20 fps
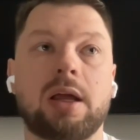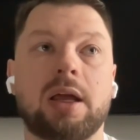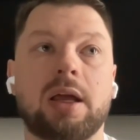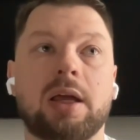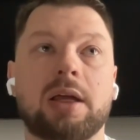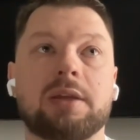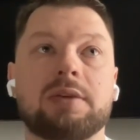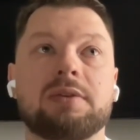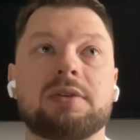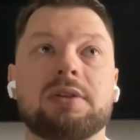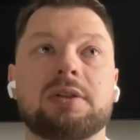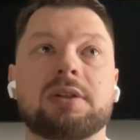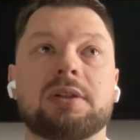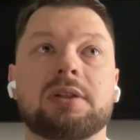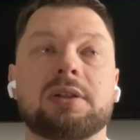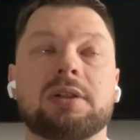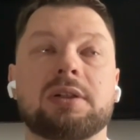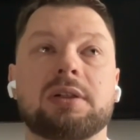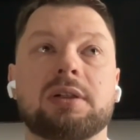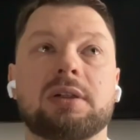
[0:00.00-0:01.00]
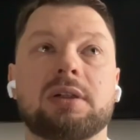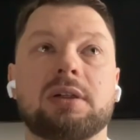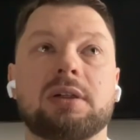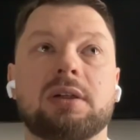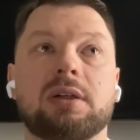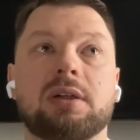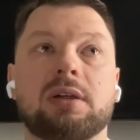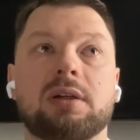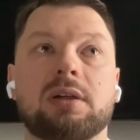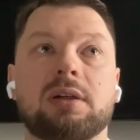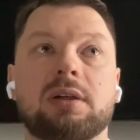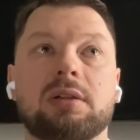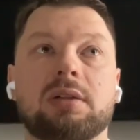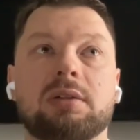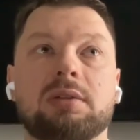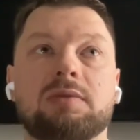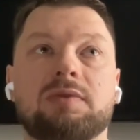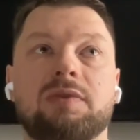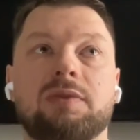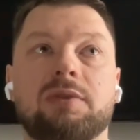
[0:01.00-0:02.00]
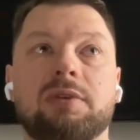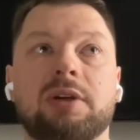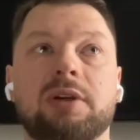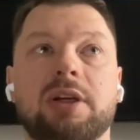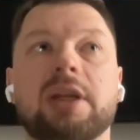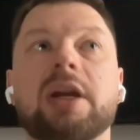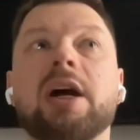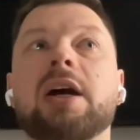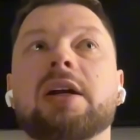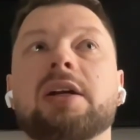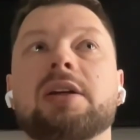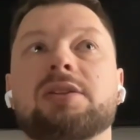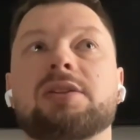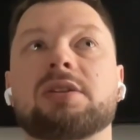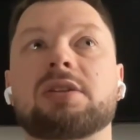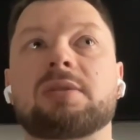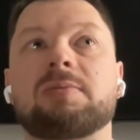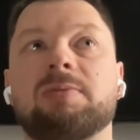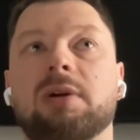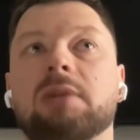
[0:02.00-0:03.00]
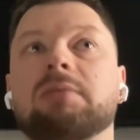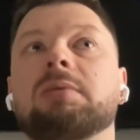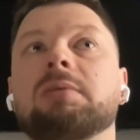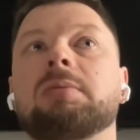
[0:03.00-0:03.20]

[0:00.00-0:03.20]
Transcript: and for AI agents,